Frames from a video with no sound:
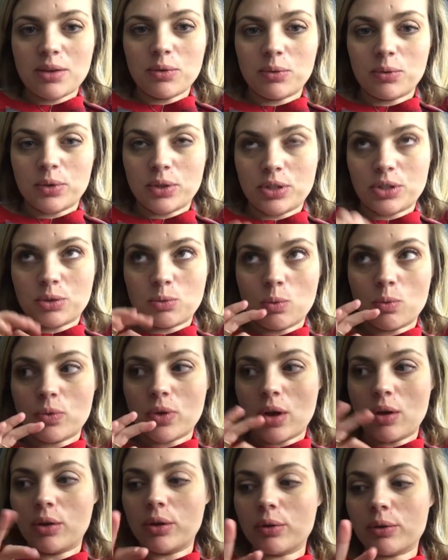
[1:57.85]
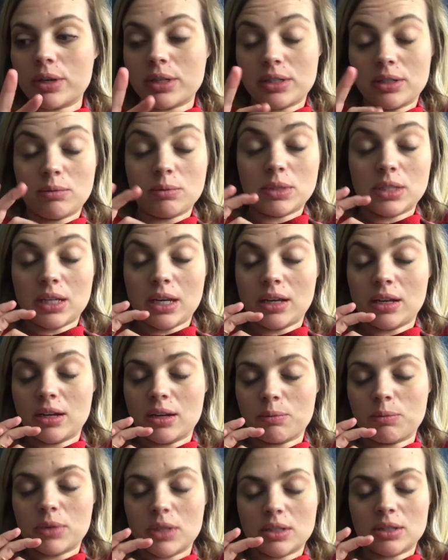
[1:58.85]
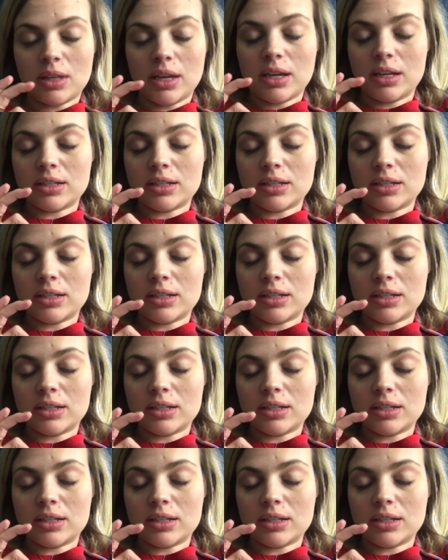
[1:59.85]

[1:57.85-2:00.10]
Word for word: which is the only reason I'm staying up this late